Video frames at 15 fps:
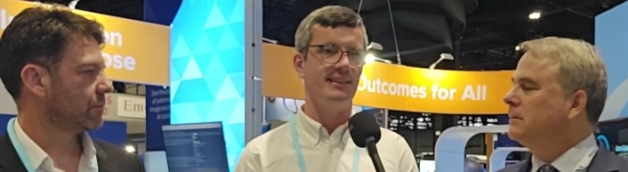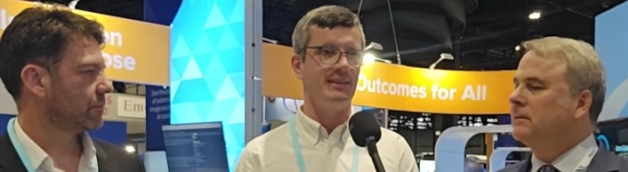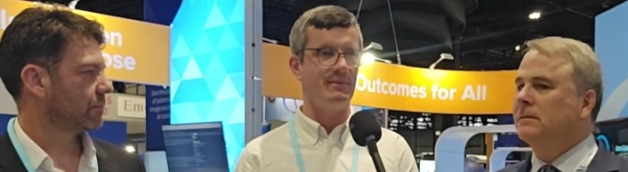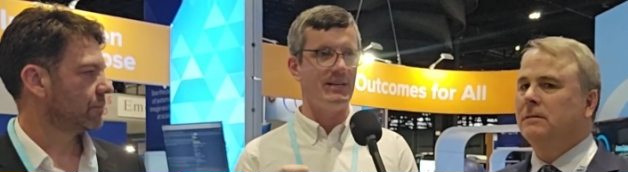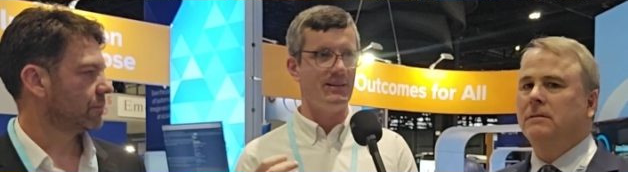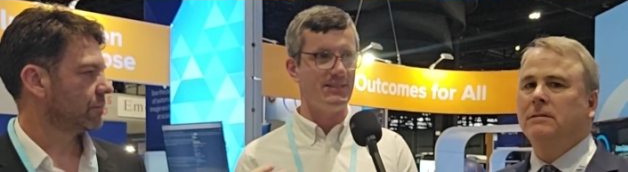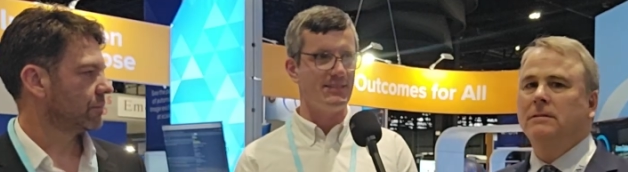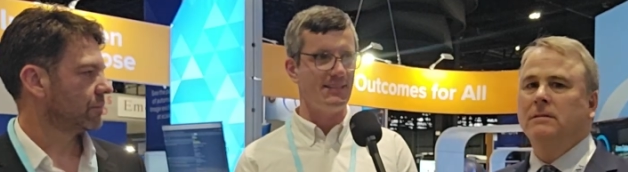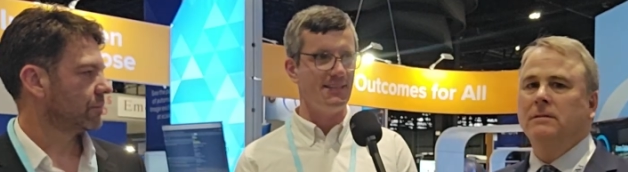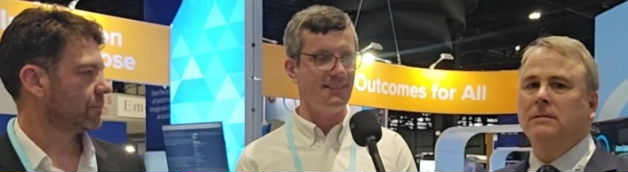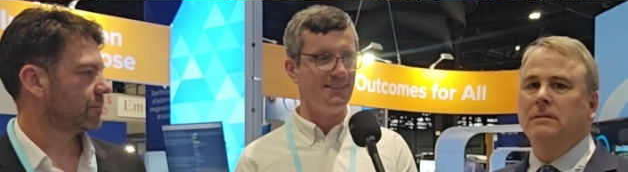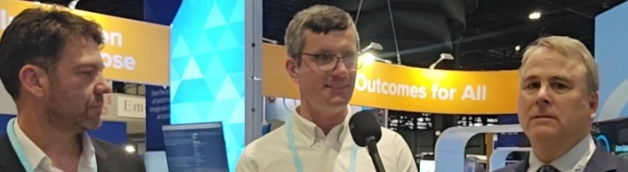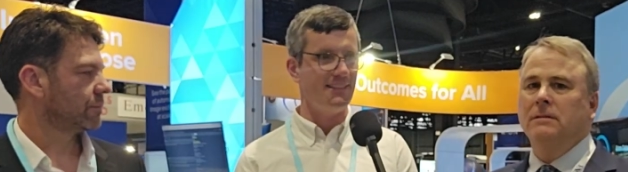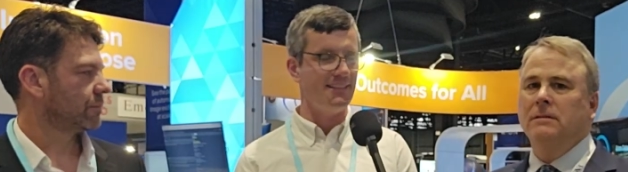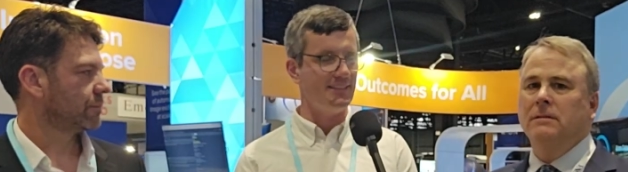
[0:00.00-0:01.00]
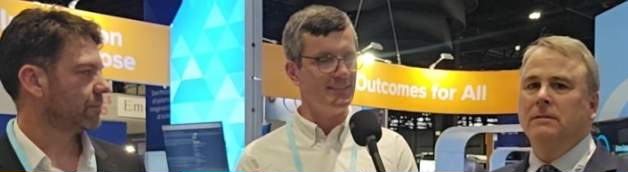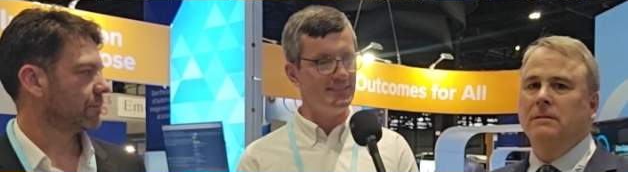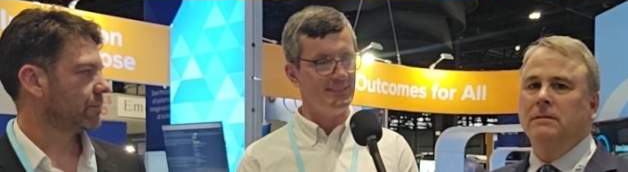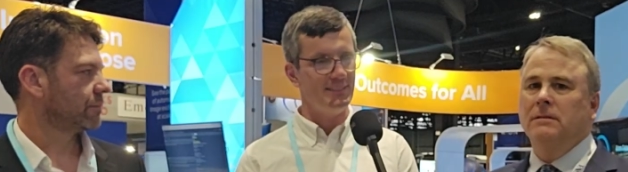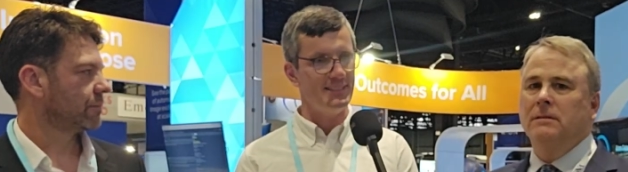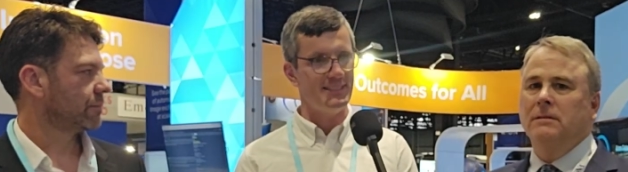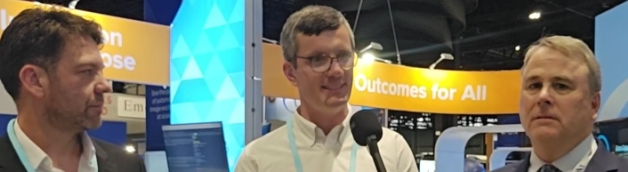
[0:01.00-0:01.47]
Speaker 1: I'm now a senior
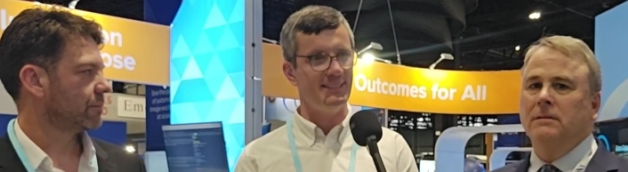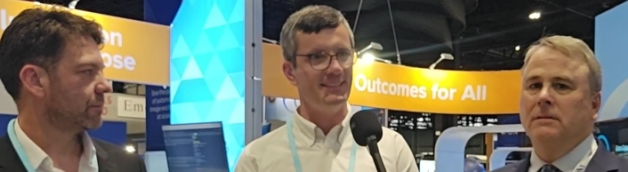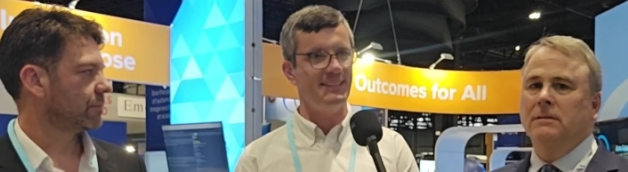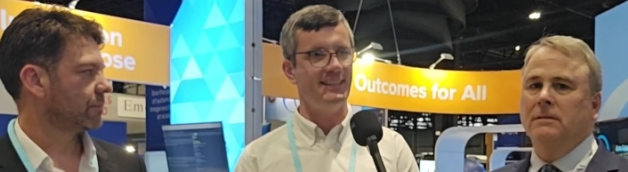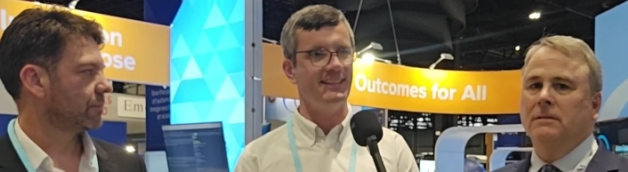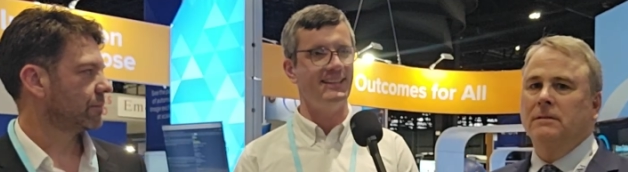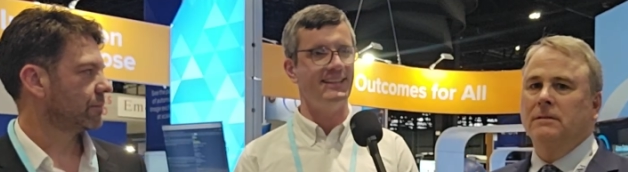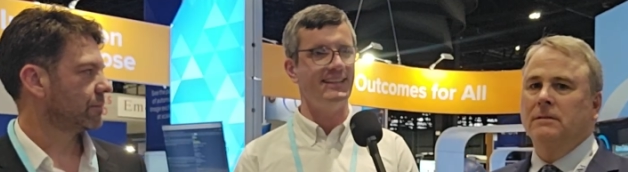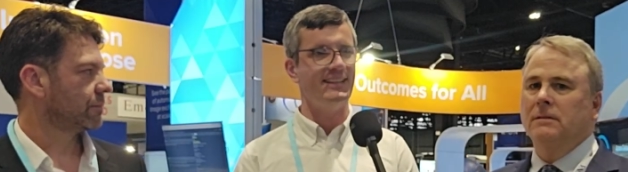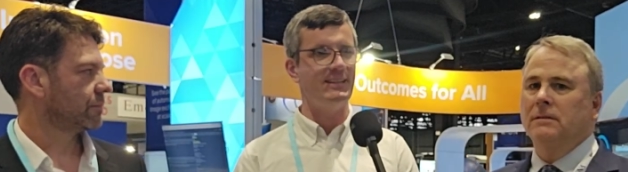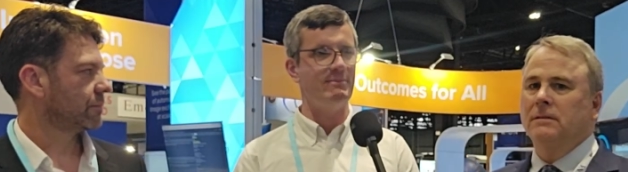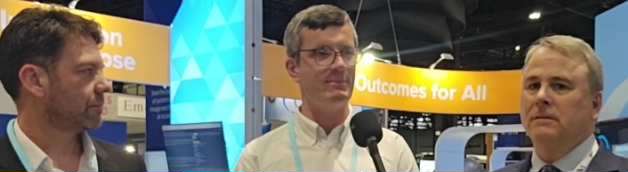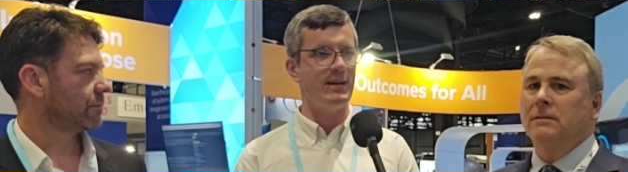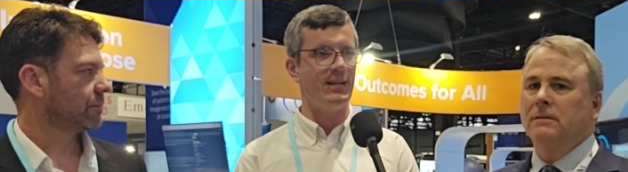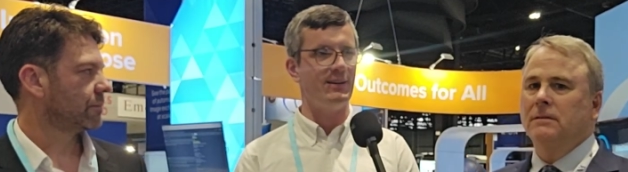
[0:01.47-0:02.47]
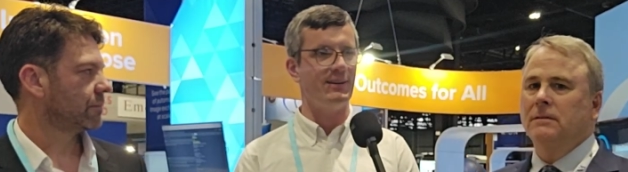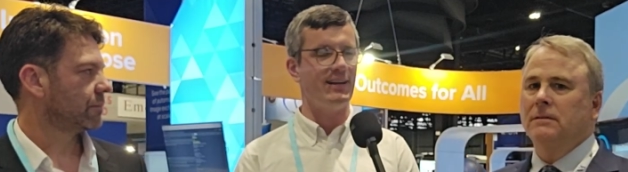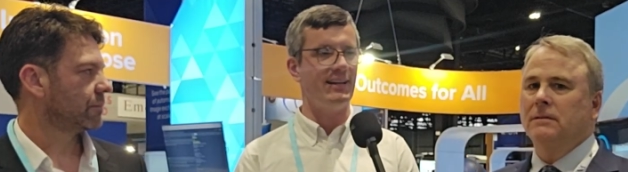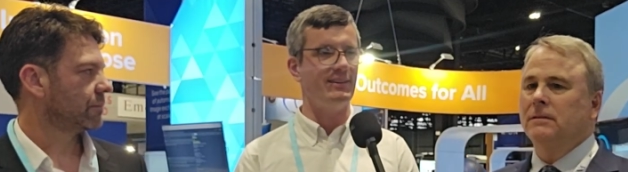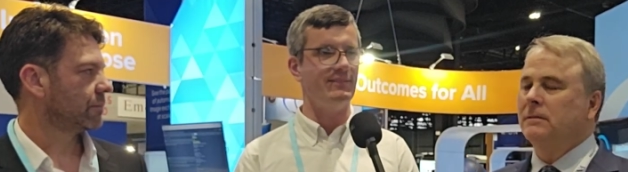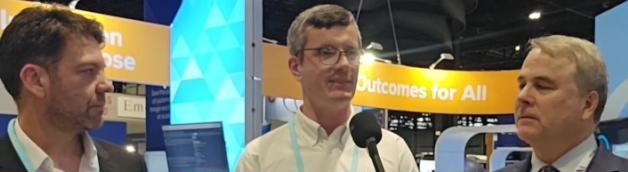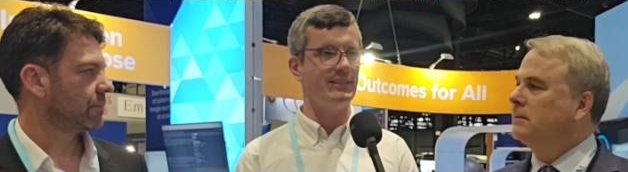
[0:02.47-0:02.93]
radiology resident uh, in
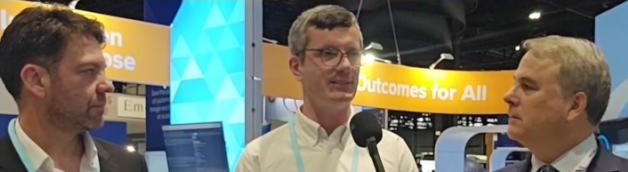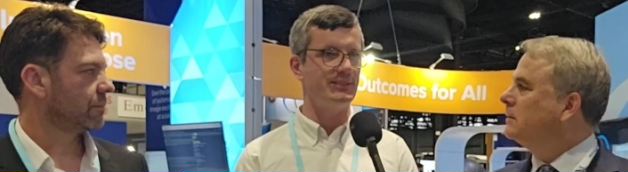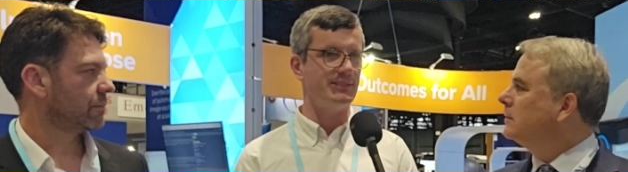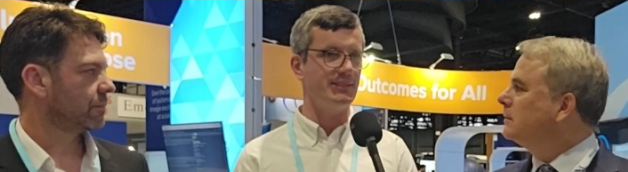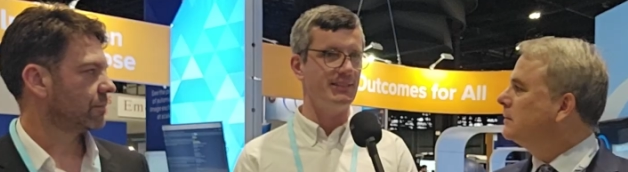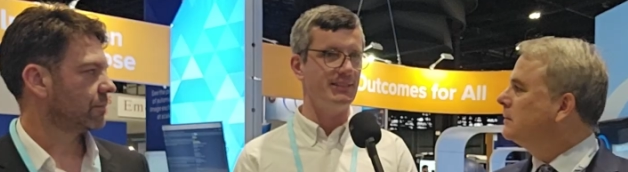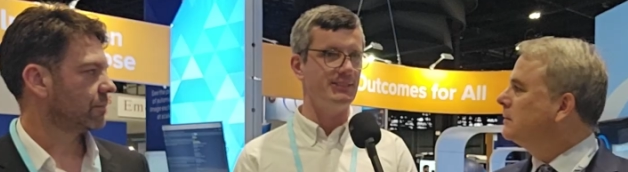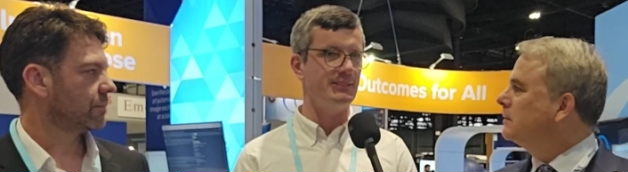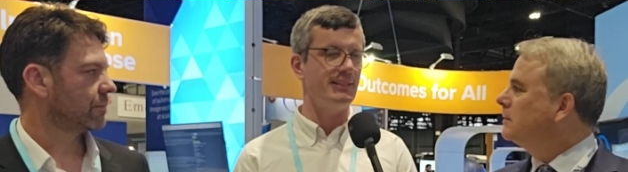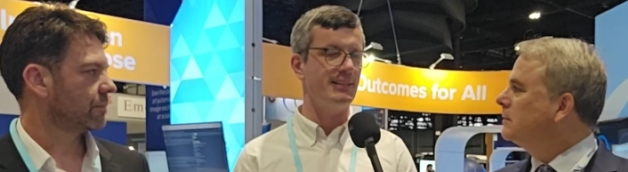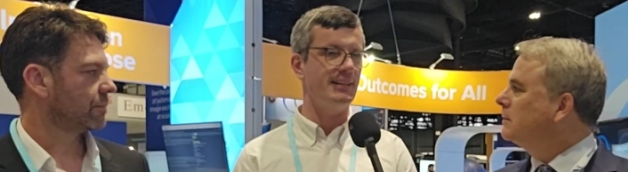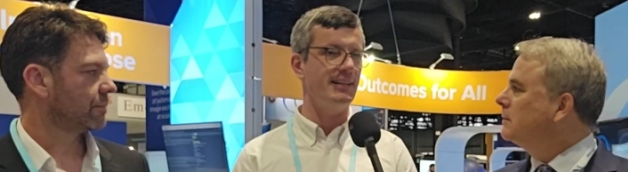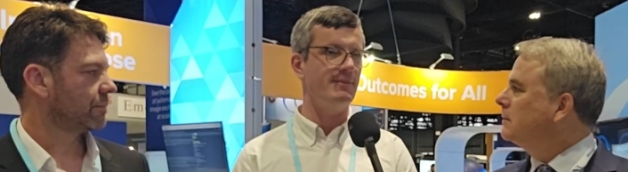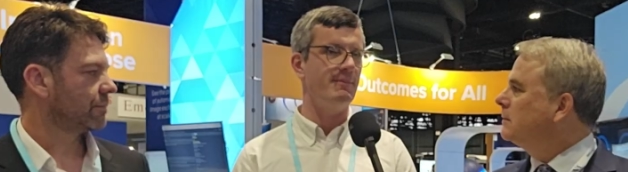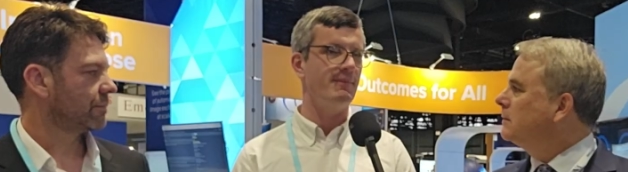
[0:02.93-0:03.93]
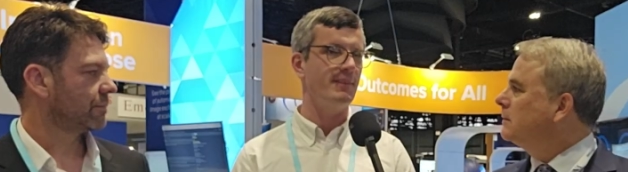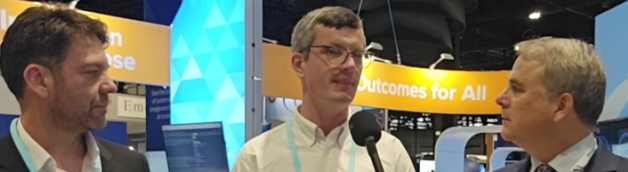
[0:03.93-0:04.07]
Ballarat, Victoria, Australia.